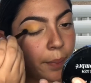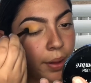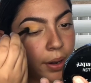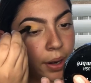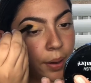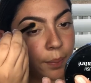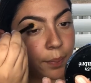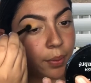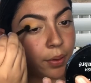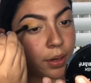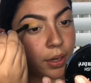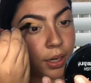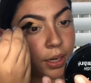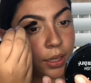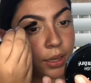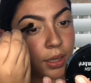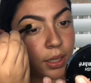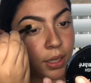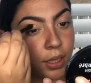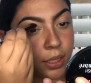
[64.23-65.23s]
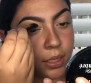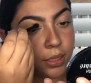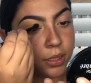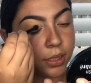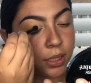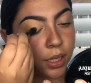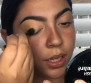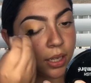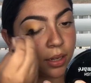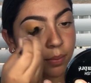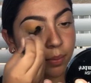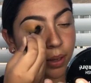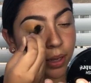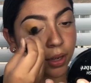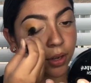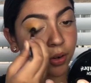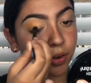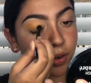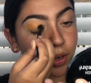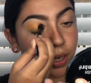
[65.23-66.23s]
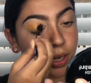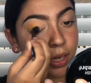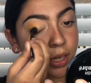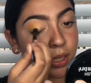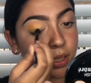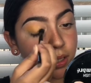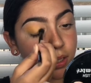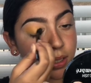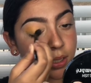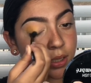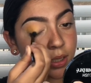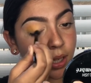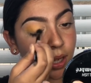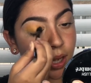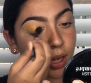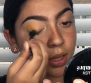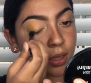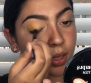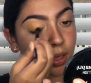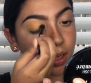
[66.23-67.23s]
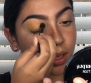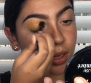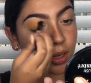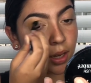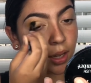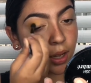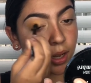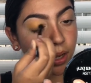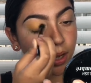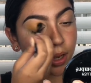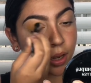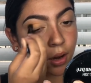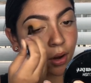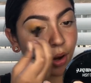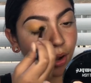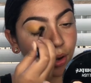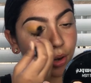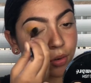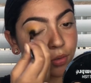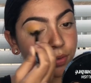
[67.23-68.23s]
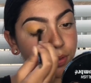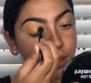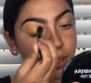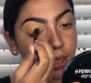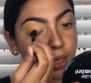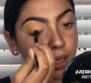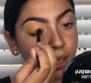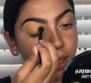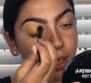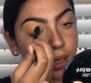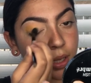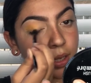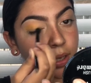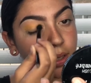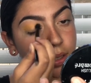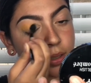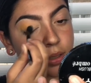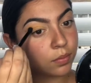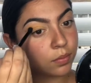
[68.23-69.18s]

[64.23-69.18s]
but I'm putting this in my crease and then like all over the lid.